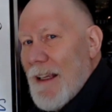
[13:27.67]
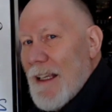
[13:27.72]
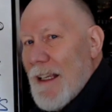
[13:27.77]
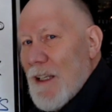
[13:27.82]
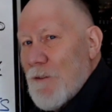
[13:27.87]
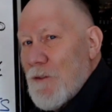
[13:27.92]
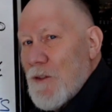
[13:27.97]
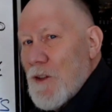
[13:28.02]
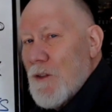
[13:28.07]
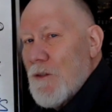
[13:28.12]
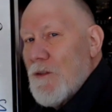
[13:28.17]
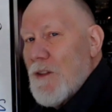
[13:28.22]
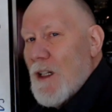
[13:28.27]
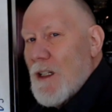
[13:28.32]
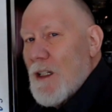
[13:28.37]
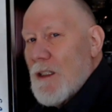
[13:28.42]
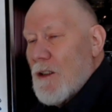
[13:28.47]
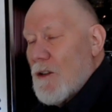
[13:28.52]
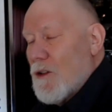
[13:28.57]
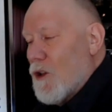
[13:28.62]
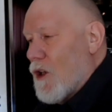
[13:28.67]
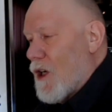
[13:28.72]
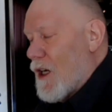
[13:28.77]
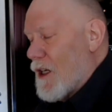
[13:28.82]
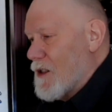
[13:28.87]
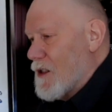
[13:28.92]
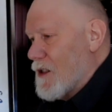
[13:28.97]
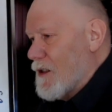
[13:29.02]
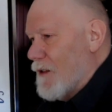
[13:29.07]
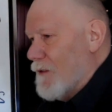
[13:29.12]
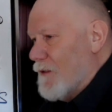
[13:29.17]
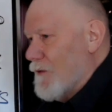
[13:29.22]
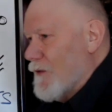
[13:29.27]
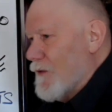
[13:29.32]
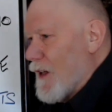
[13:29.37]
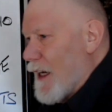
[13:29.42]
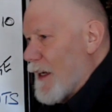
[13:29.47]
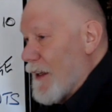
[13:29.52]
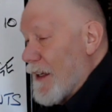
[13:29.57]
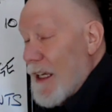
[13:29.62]
If you've done lots
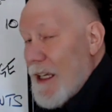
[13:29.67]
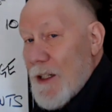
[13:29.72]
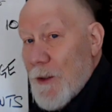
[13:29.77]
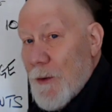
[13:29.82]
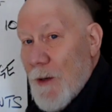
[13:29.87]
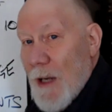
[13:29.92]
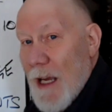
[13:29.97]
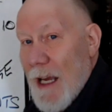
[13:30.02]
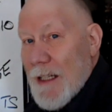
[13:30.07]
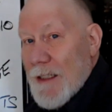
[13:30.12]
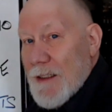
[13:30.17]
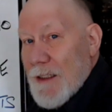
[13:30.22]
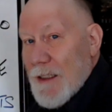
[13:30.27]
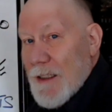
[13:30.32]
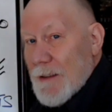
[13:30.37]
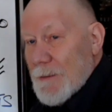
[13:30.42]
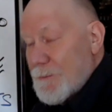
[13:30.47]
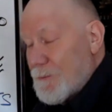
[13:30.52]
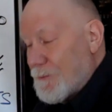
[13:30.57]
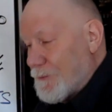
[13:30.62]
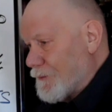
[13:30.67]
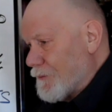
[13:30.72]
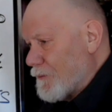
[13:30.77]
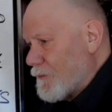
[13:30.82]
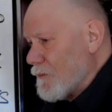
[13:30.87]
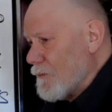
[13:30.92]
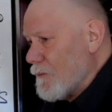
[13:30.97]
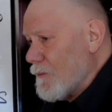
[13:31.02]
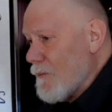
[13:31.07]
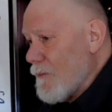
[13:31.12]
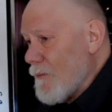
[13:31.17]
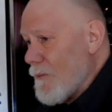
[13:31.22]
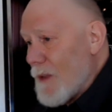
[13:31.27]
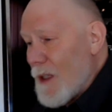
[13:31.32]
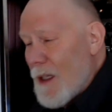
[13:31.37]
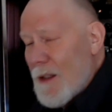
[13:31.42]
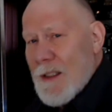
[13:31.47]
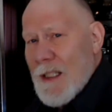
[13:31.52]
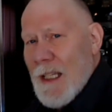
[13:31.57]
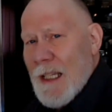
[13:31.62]
of uh, interacting,
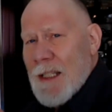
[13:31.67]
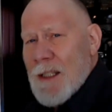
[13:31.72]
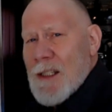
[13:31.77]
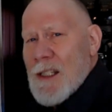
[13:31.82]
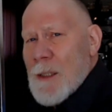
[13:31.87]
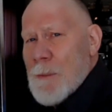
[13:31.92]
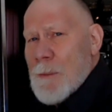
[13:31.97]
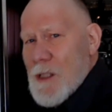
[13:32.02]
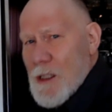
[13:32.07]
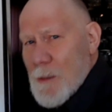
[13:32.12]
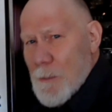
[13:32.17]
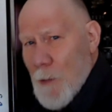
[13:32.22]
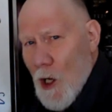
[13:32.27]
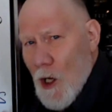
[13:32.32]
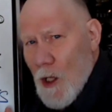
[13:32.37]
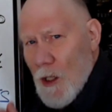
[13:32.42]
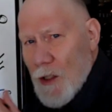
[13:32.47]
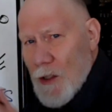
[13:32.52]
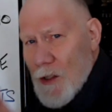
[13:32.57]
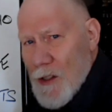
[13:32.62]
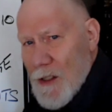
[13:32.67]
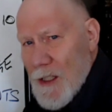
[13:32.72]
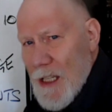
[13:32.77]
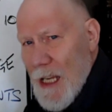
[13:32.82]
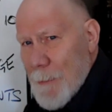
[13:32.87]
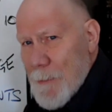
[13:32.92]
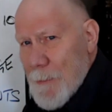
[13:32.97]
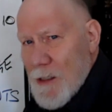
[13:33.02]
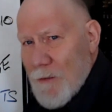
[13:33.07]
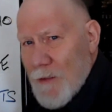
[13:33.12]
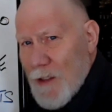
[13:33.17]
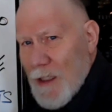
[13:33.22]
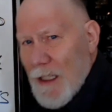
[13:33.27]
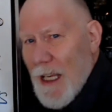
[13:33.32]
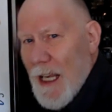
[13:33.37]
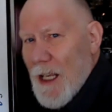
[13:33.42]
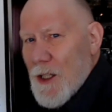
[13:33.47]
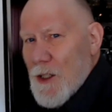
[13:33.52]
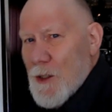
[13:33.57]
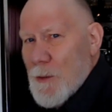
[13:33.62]
taken some smaller steps of
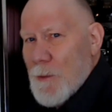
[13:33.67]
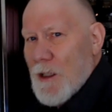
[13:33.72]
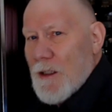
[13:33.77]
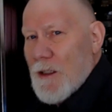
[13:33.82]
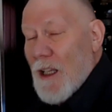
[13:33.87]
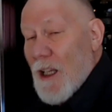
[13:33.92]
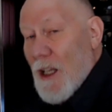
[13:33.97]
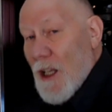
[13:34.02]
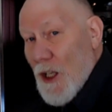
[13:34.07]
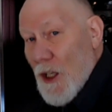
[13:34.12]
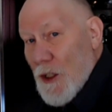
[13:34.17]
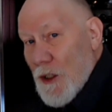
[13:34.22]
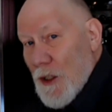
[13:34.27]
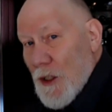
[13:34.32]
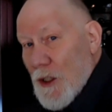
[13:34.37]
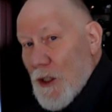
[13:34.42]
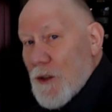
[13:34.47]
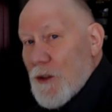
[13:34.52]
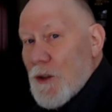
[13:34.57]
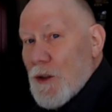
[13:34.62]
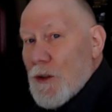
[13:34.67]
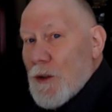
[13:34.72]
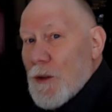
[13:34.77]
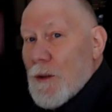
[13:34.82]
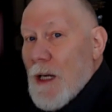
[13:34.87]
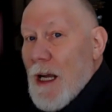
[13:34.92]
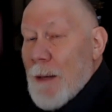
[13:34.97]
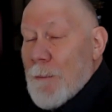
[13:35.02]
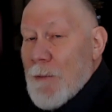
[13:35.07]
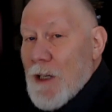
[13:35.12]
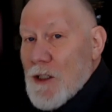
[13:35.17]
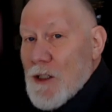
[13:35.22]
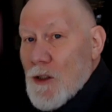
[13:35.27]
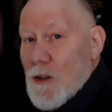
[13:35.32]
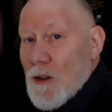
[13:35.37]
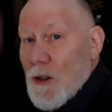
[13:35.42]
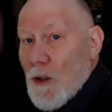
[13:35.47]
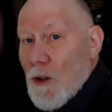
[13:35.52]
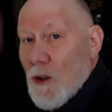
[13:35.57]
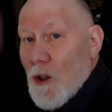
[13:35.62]
engagement, you can do a
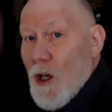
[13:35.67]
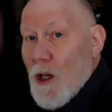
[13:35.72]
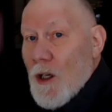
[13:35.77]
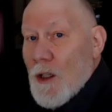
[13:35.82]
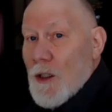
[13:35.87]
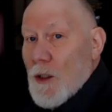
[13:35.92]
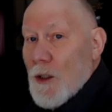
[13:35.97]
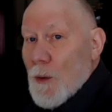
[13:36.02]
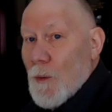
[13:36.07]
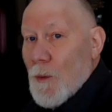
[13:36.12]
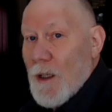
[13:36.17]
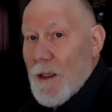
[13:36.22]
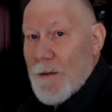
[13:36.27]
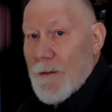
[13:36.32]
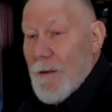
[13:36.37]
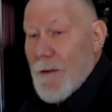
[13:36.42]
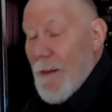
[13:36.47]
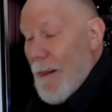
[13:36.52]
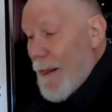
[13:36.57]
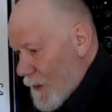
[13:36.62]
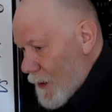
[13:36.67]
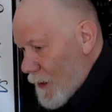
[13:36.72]
much longer one.